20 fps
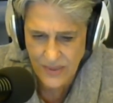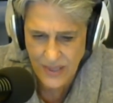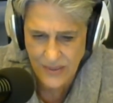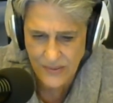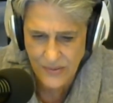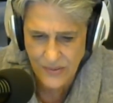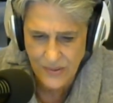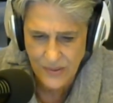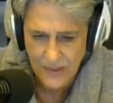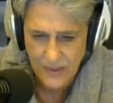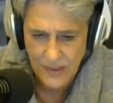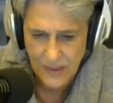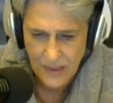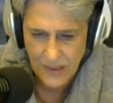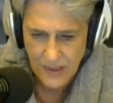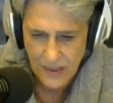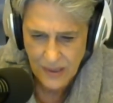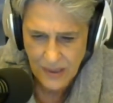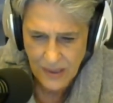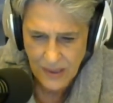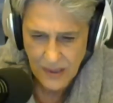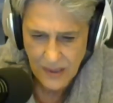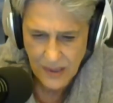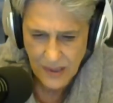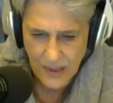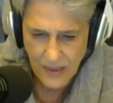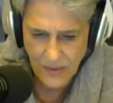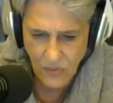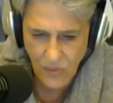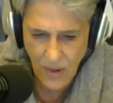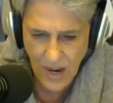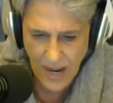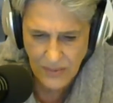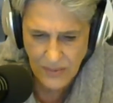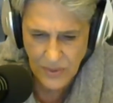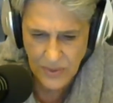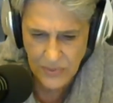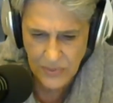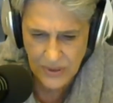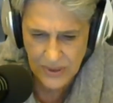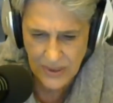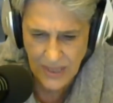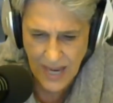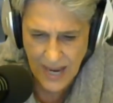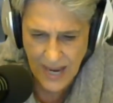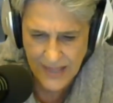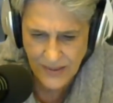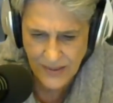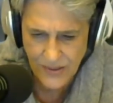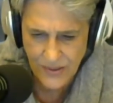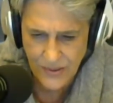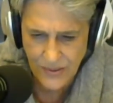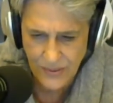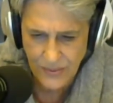us and why we were lied to.